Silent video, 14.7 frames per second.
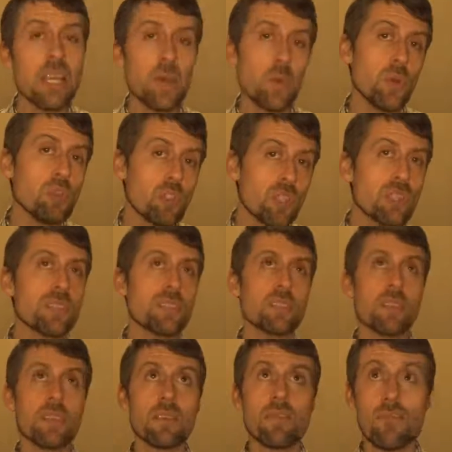which is
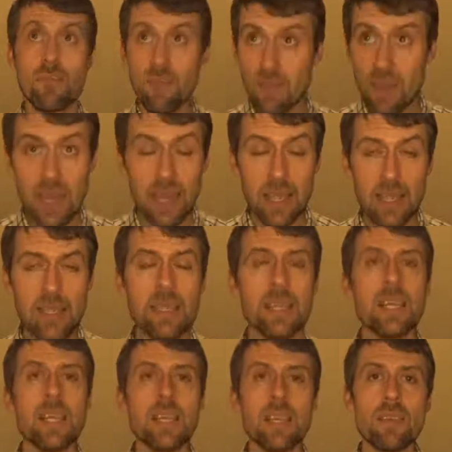fine
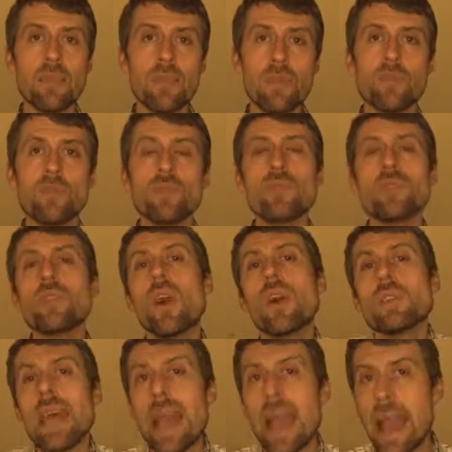if you do
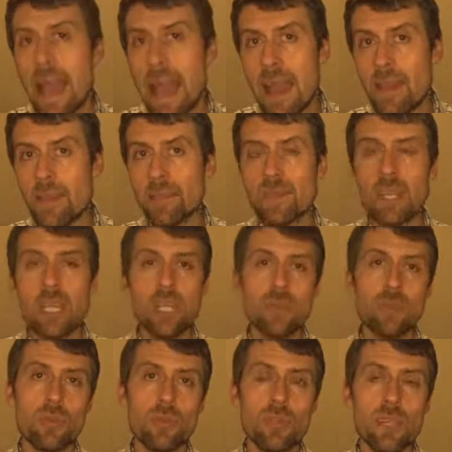not have
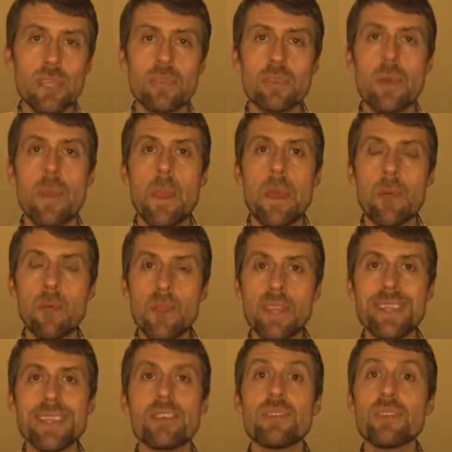to deal
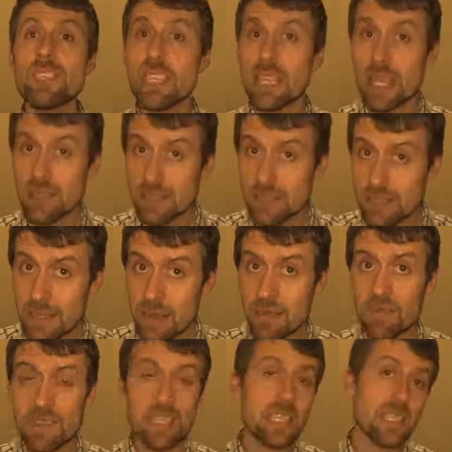with create
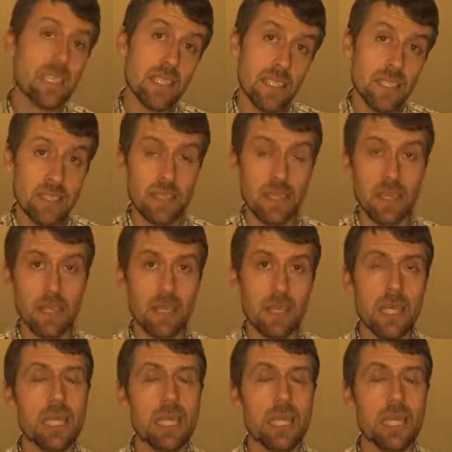something artistic.